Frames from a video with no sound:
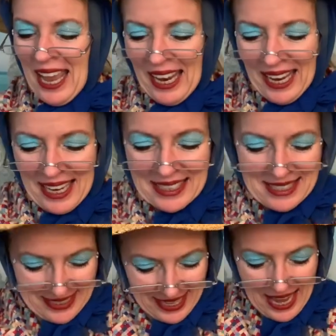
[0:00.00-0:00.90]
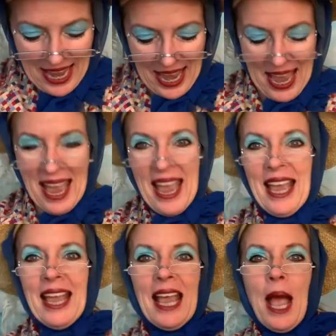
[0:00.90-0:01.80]
It's
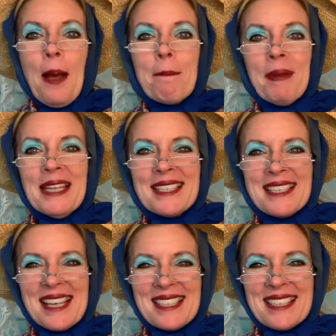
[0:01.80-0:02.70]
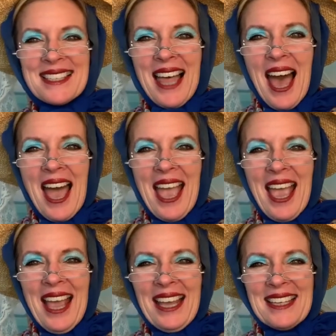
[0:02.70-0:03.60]
a pizza
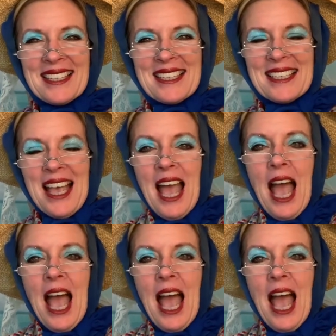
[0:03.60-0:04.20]
slice.